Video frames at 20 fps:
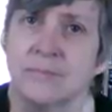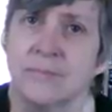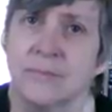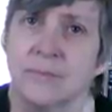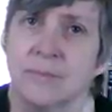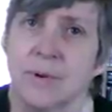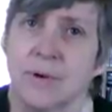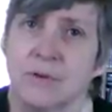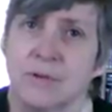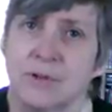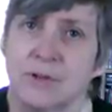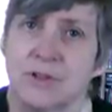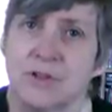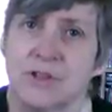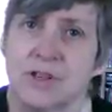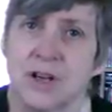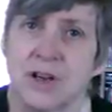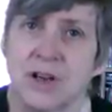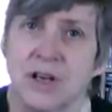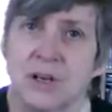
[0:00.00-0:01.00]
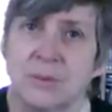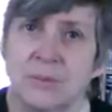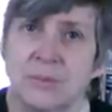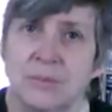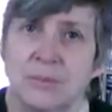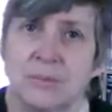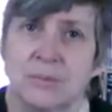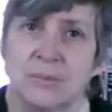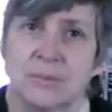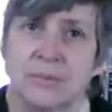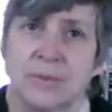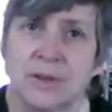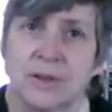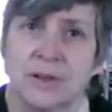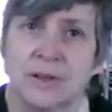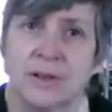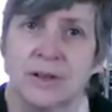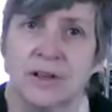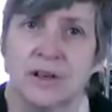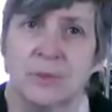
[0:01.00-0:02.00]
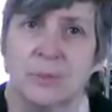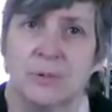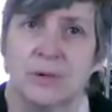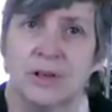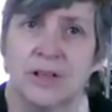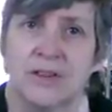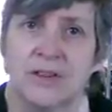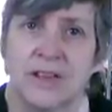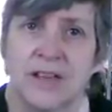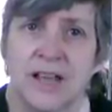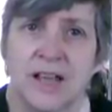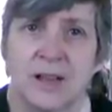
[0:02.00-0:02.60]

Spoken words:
Most of the time, our breathing